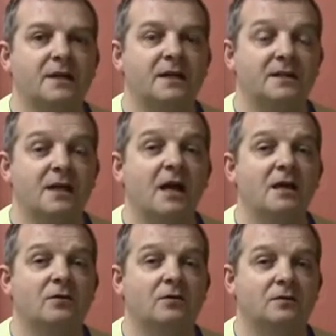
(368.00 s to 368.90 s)
is an
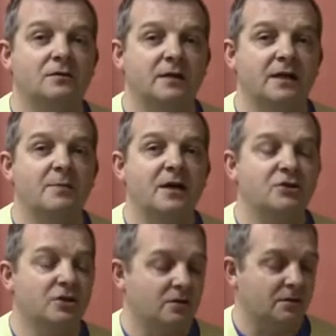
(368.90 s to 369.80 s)
A chord, an A
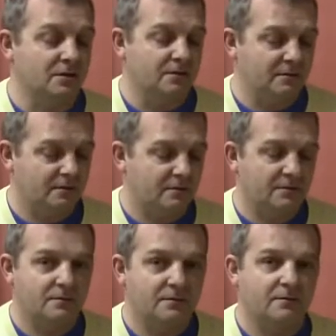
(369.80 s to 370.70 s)
major chord,
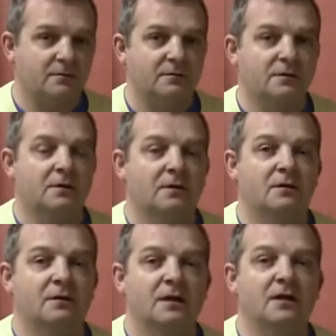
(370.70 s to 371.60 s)

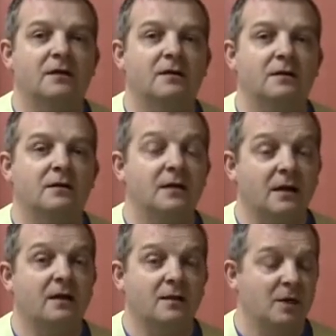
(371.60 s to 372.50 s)
an
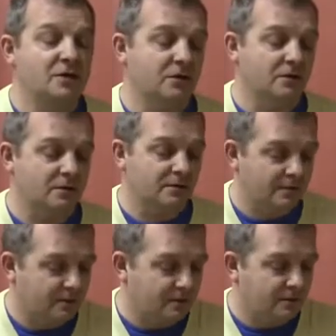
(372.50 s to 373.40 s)
A major chord.
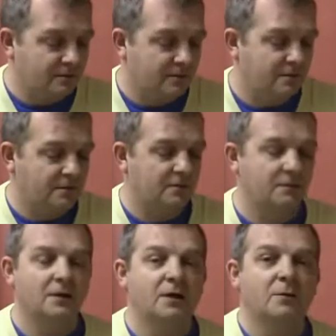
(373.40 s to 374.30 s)

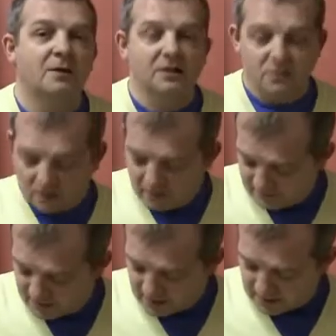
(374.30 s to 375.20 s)
Because what
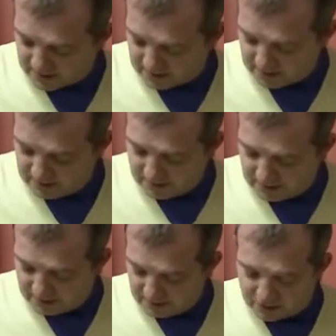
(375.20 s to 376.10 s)
we've got,
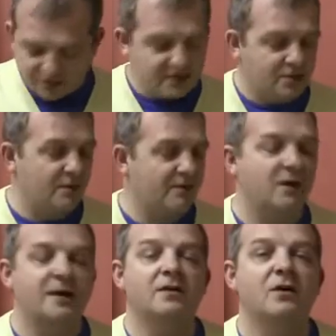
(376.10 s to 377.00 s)
the strings that we've
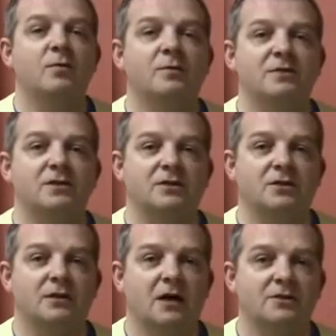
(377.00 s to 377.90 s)
got in the open
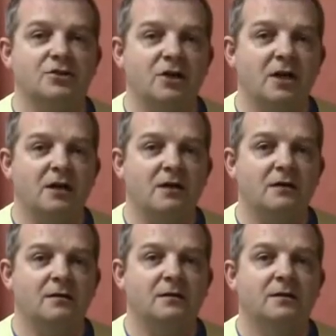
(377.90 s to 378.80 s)
position are G,
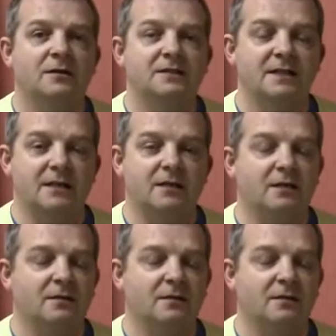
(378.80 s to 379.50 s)
D,